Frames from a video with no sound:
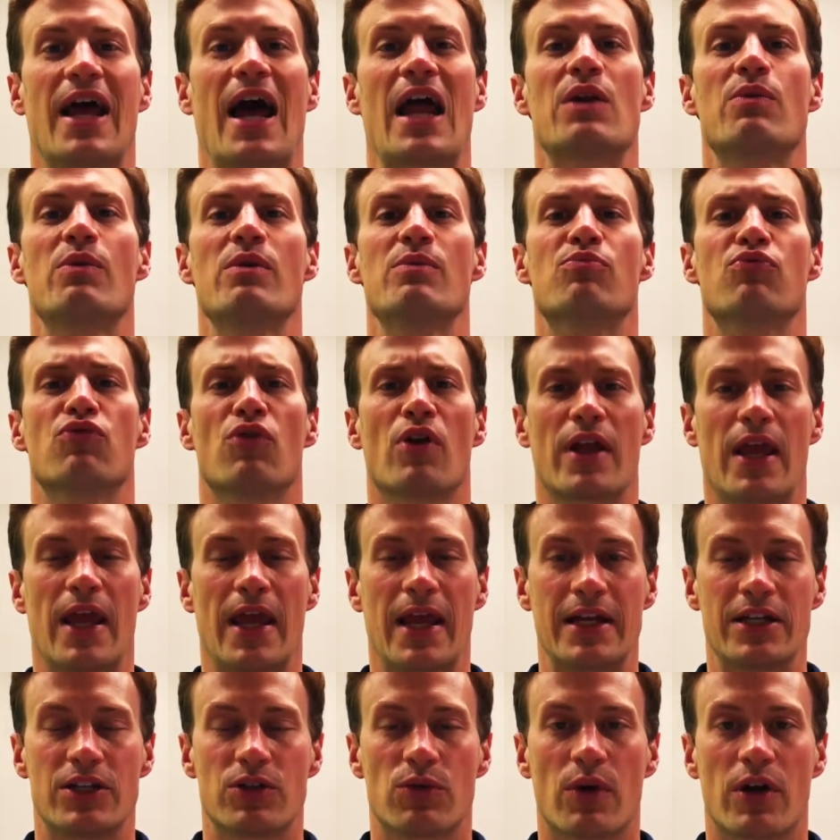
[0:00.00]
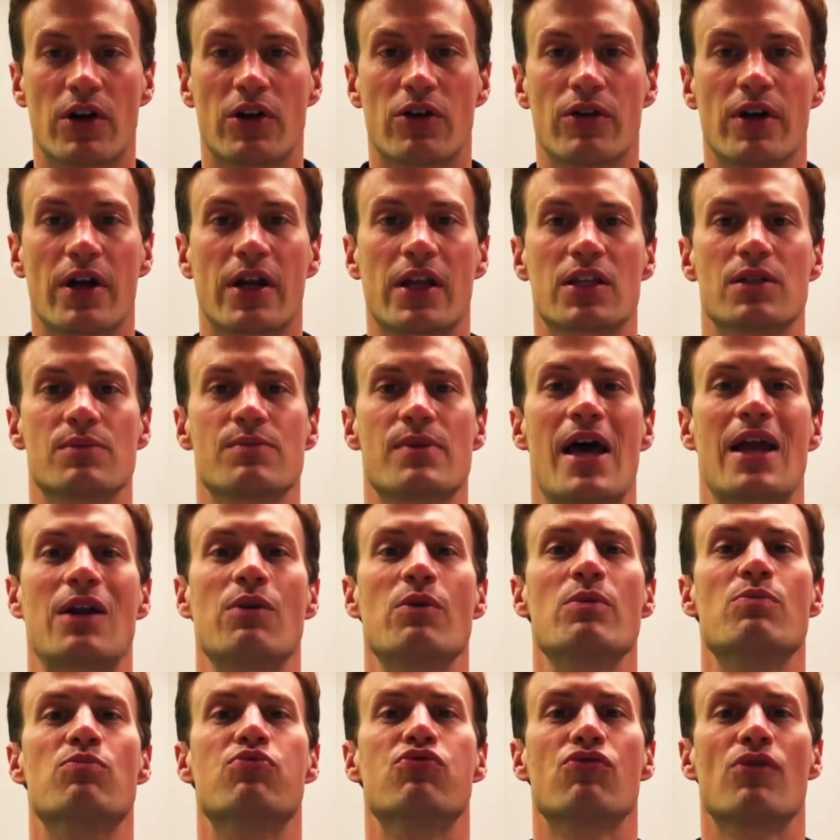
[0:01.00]
How do we bring it into our curriculum? How do
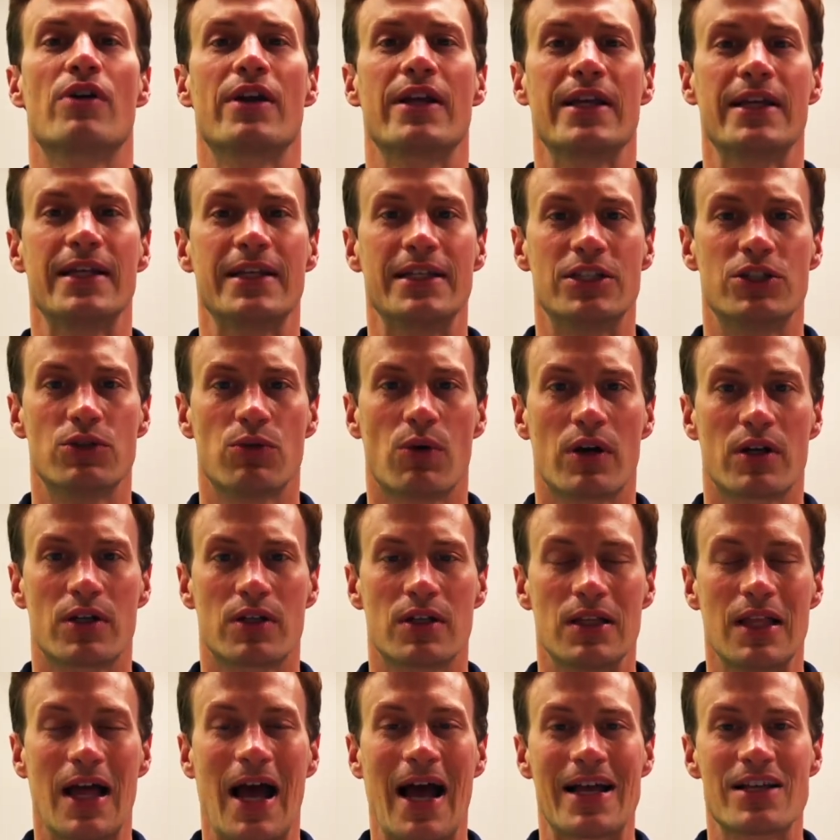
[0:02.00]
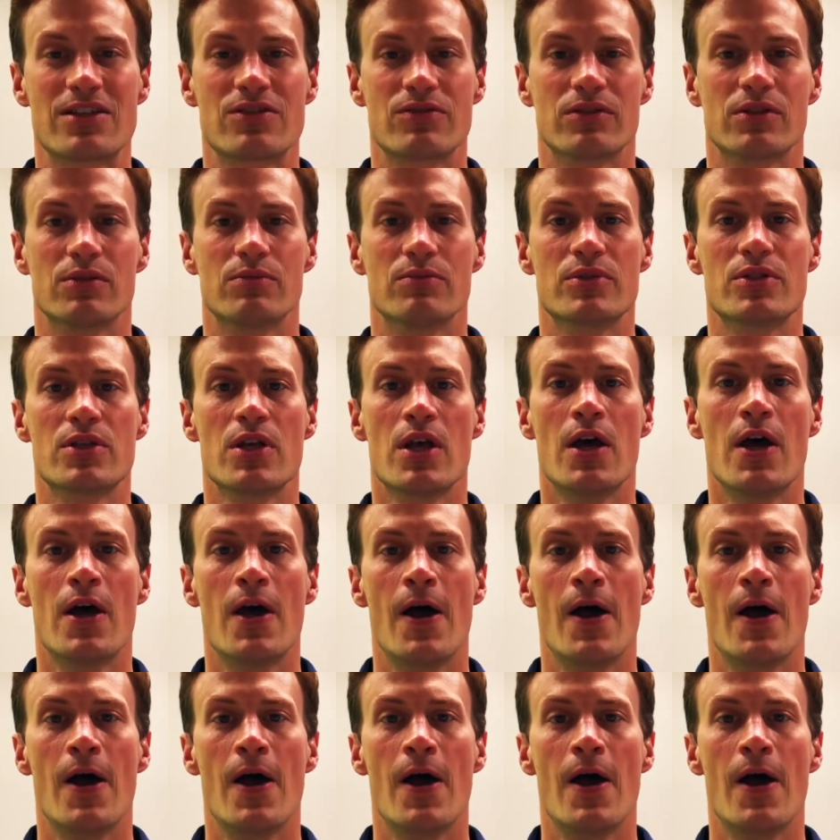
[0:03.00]
we bring it into our classrooms